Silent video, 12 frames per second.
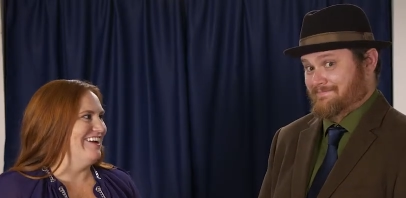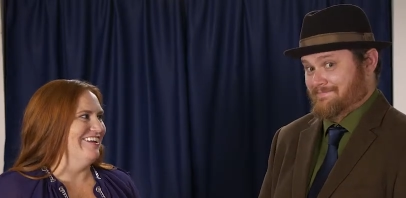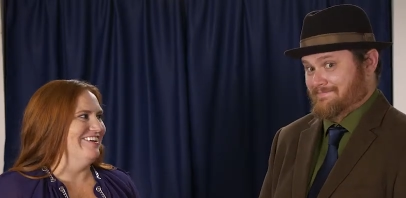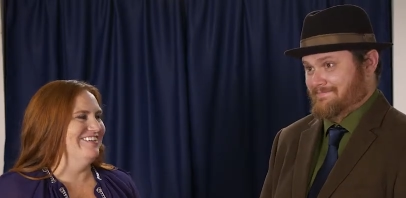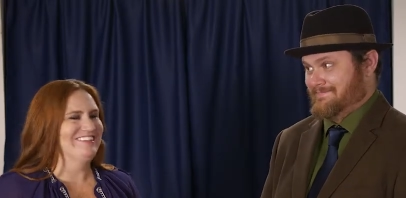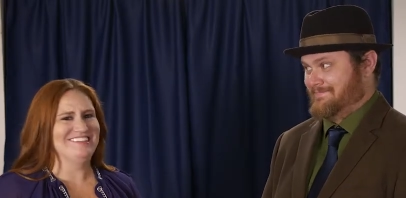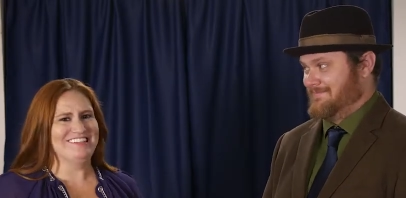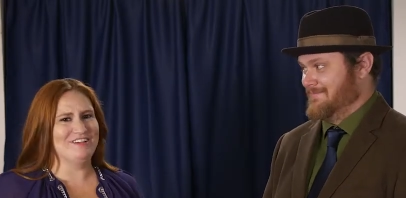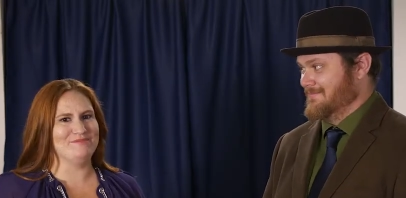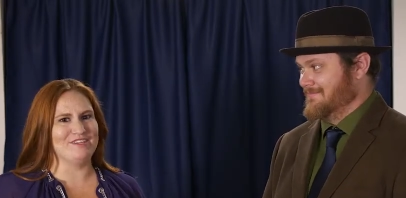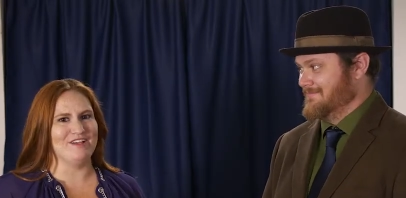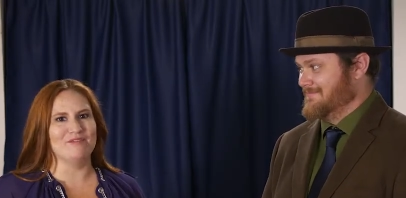Speaker 1: I know I'm
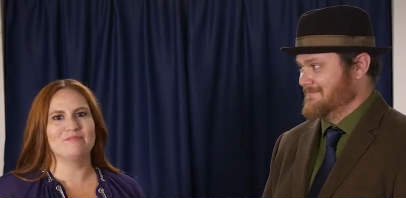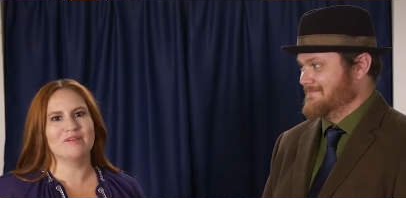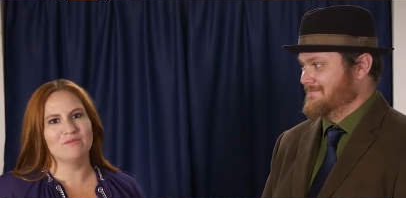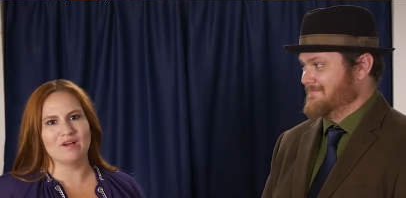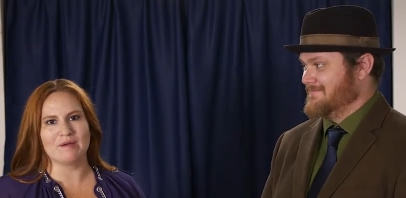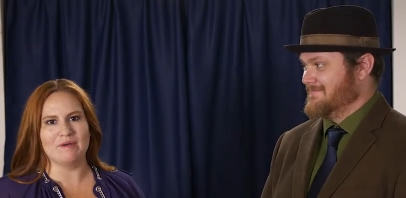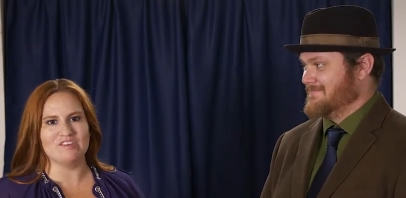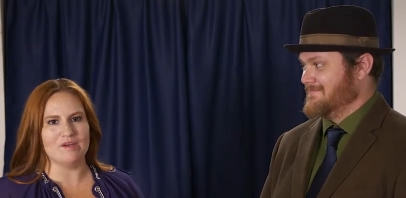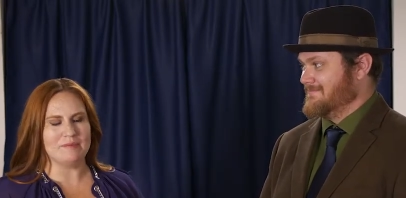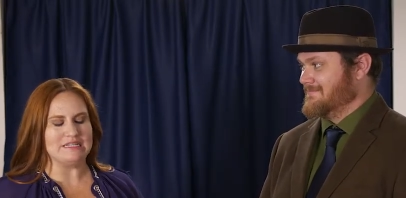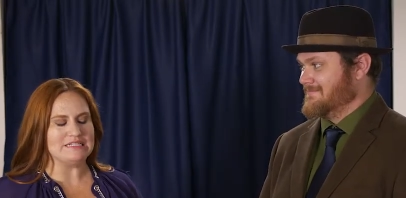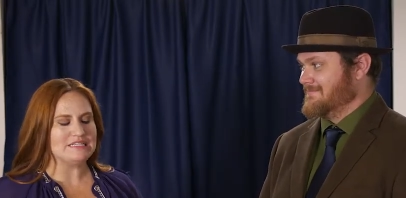sorry, I'm going to work on my
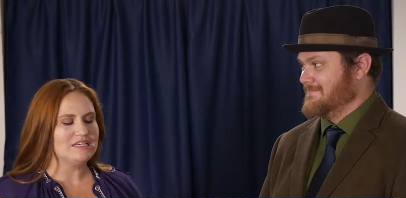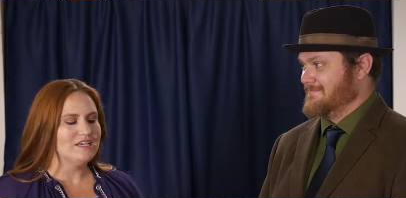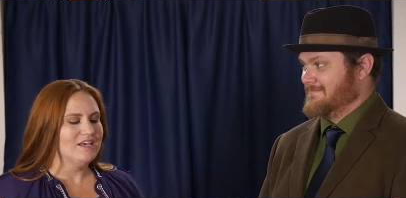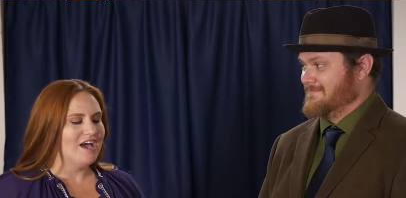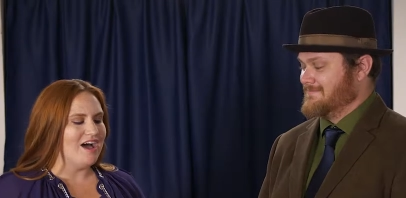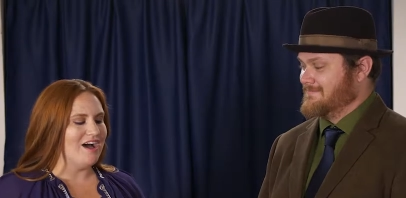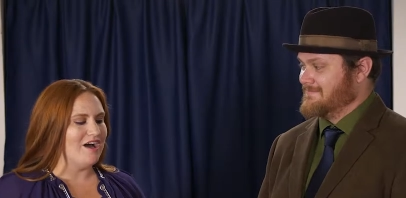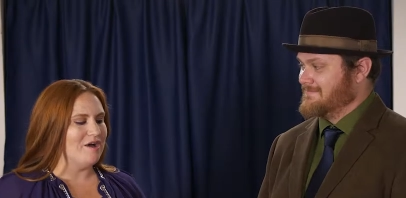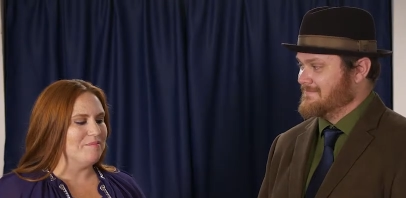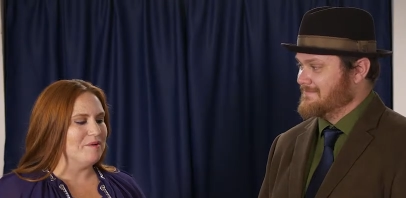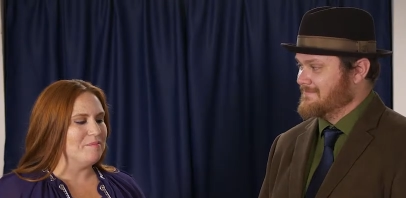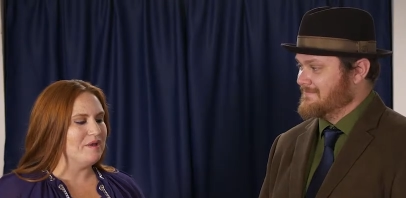Japanese.
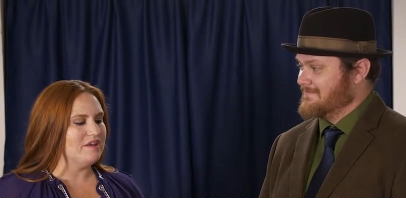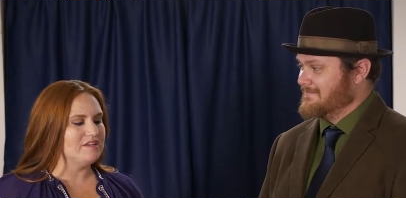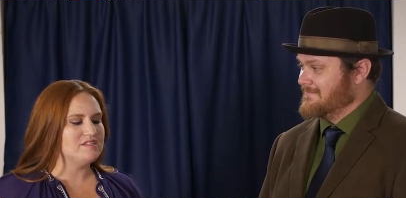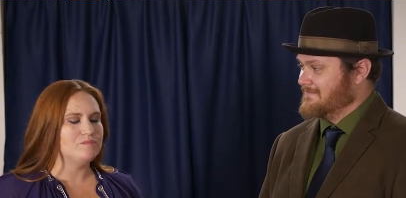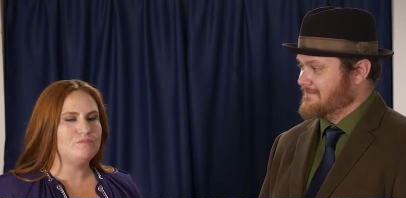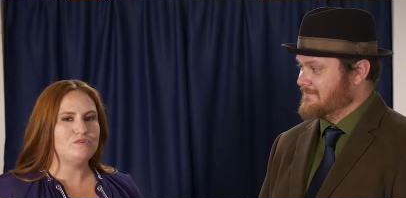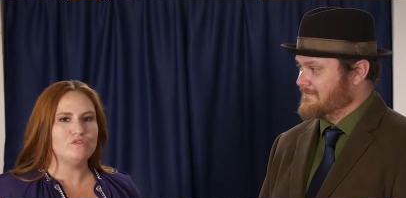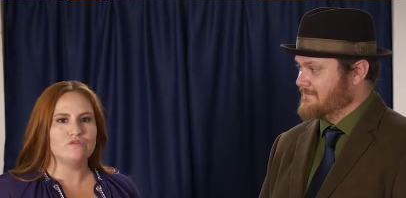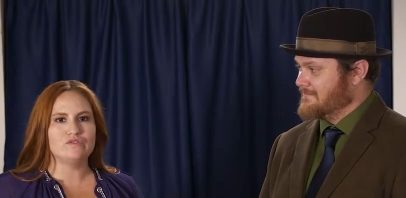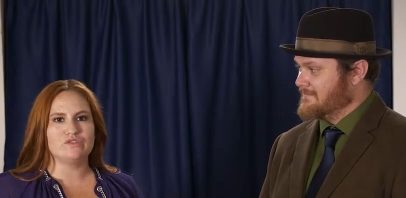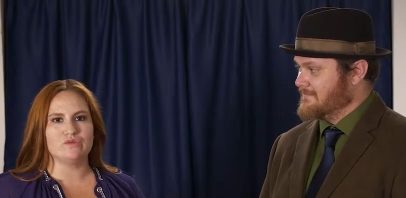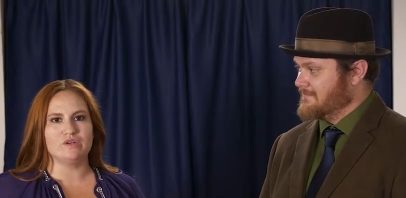Um, but it's a
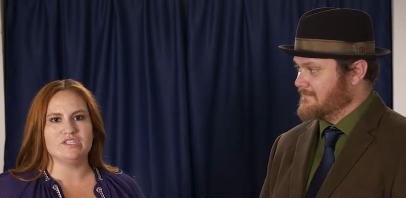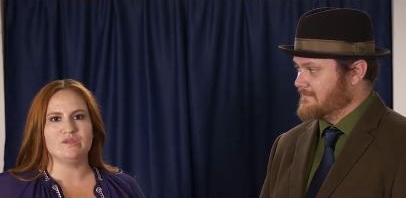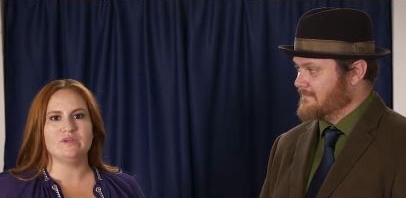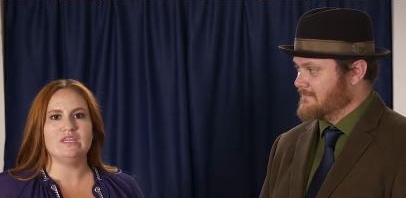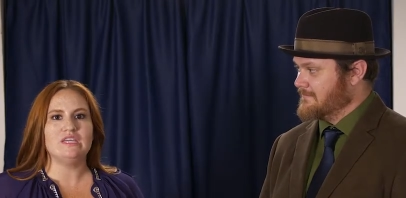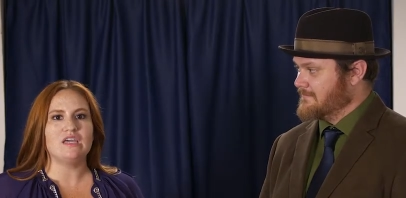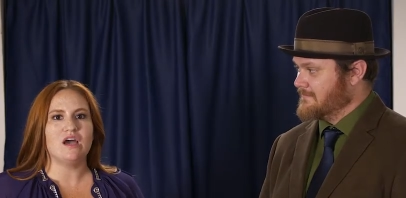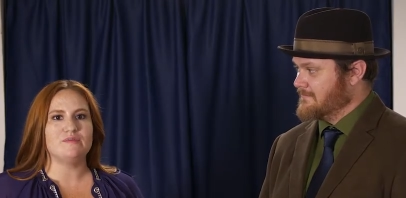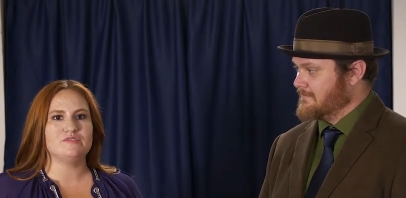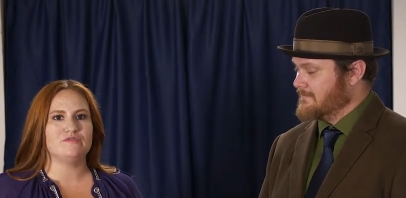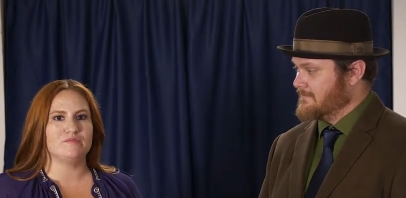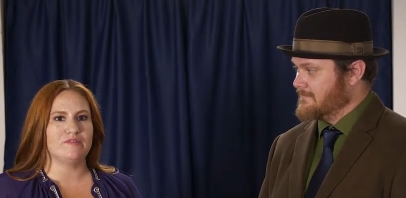beautiful story. So he
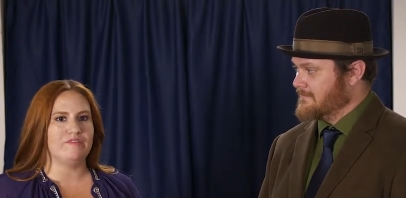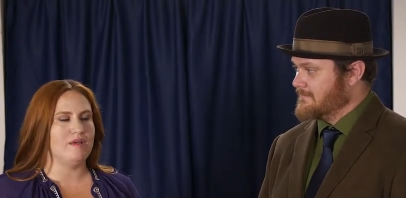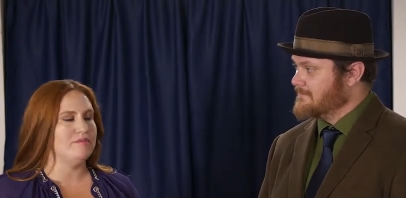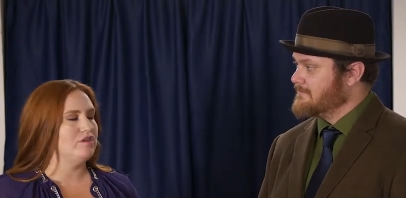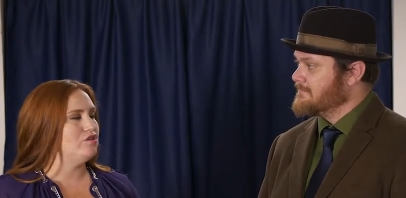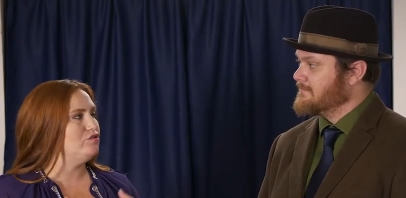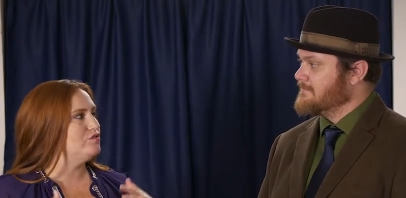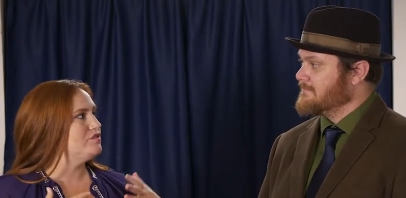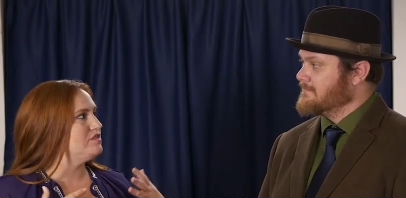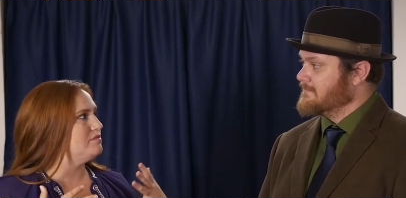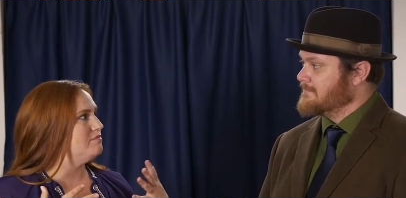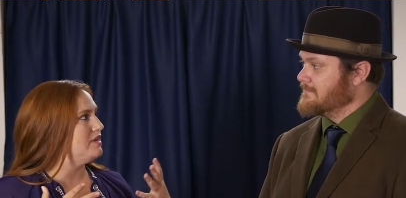comes from a family who used
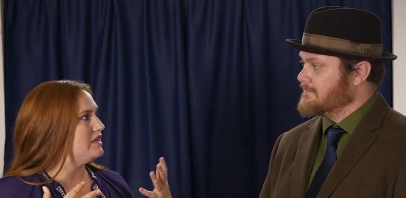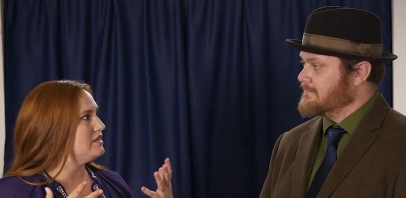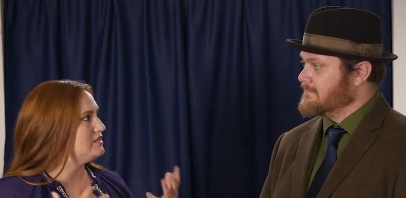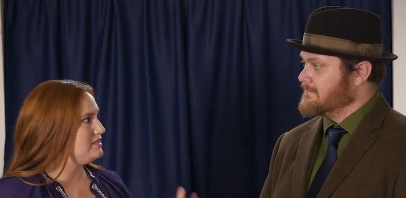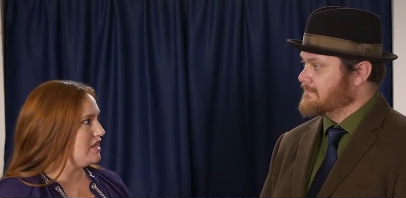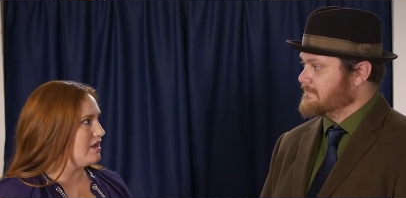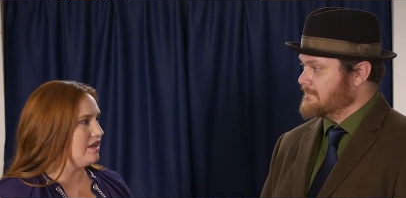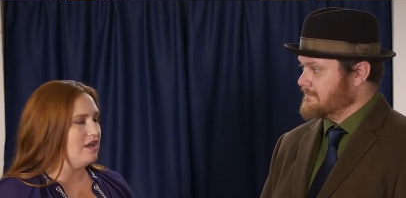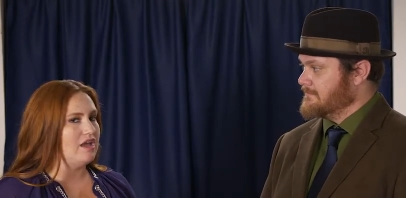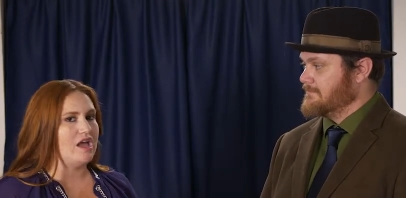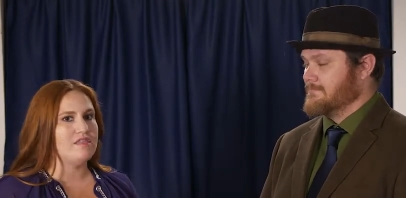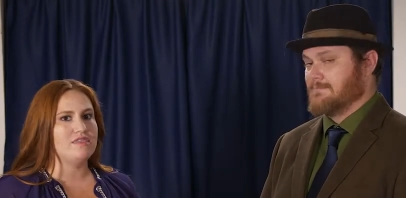to make sake.
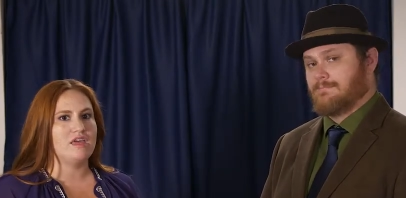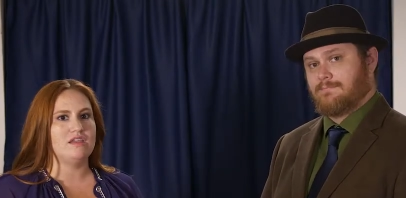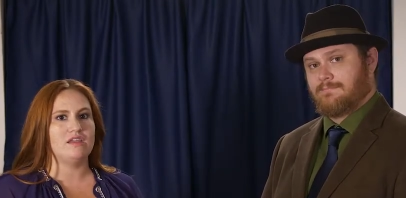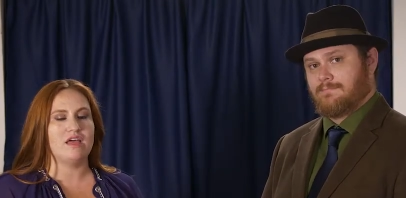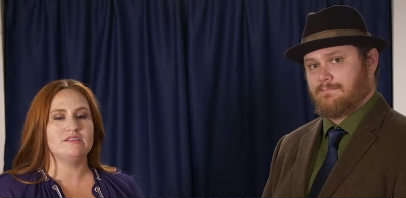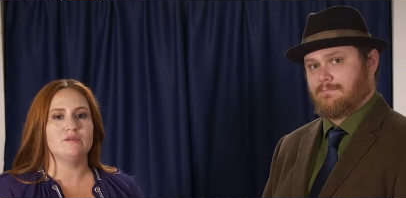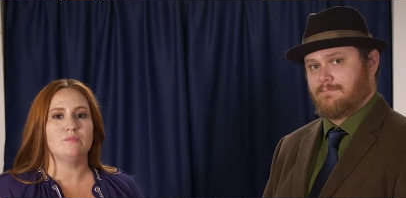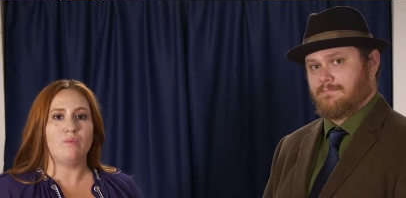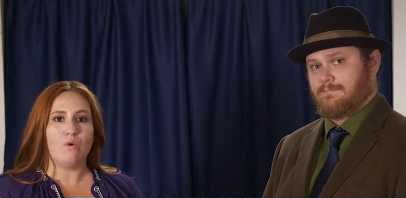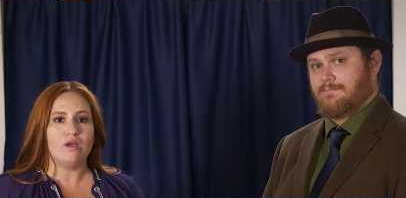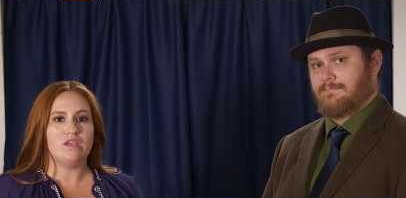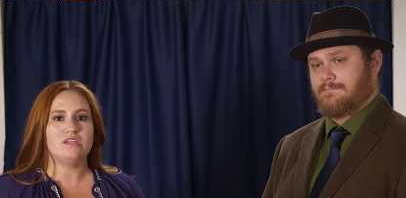And then as a
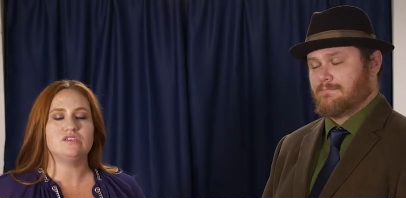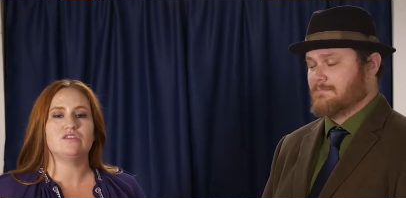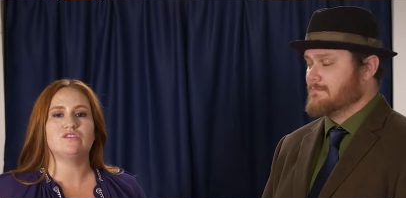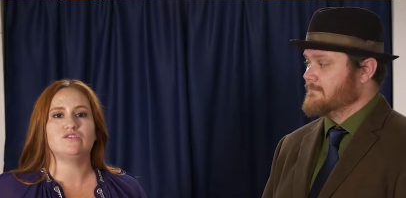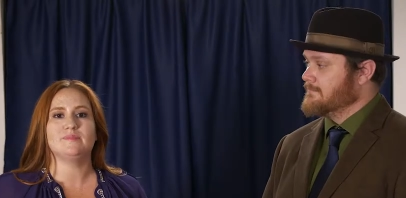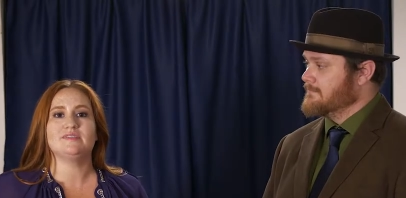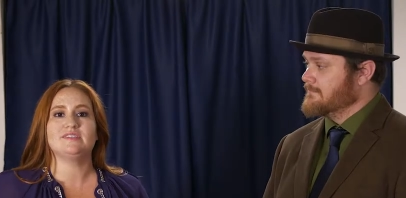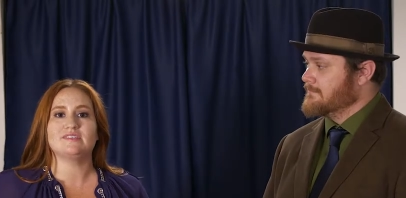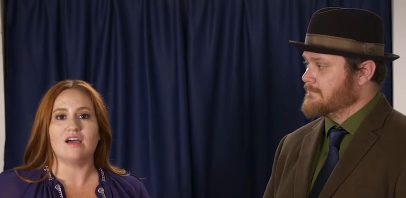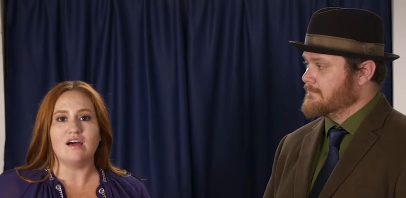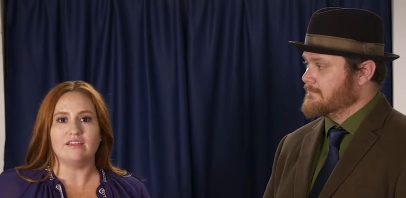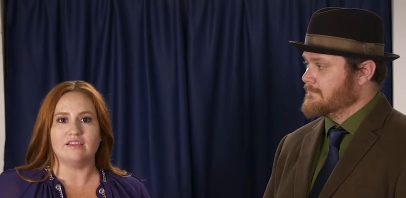boy, he took a trip to
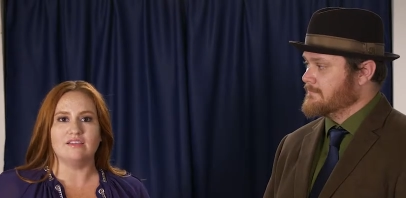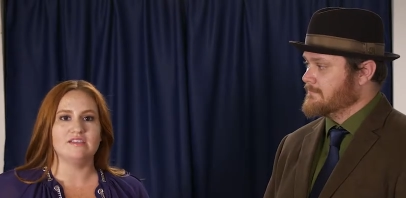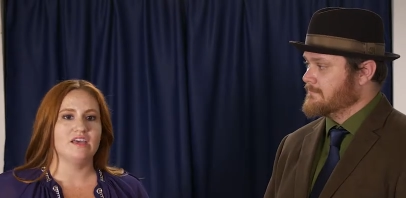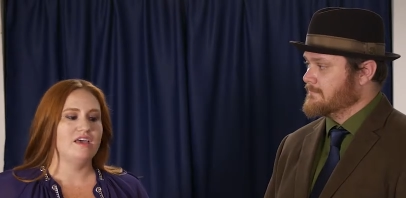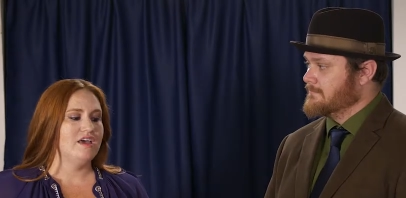Scotland,